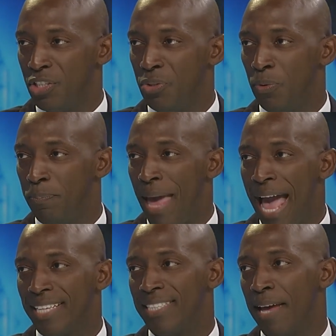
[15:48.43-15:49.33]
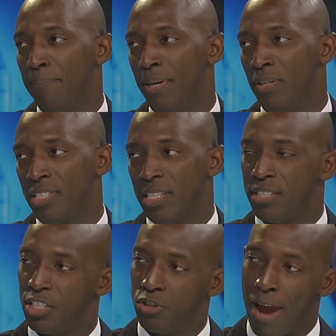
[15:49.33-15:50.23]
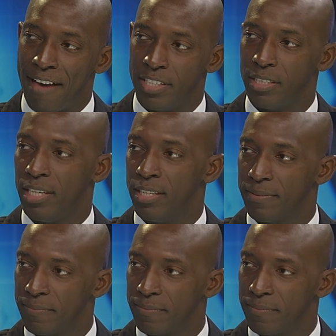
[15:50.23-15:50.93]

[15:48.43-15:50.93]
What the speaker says: To pass that bill is such a travesty.